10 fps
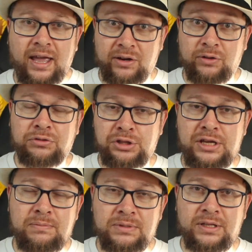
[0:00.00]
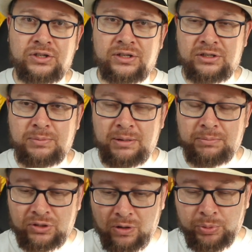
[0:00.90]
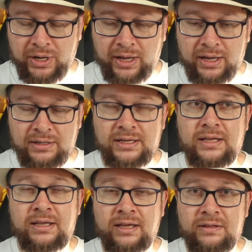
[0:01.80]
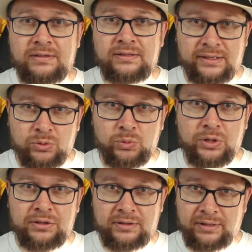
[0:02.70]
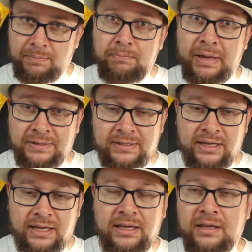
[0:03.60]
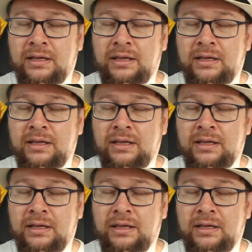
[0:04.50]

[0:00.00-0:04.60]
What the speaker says: adult themes that you need to be able to comprehend and deal with mentally,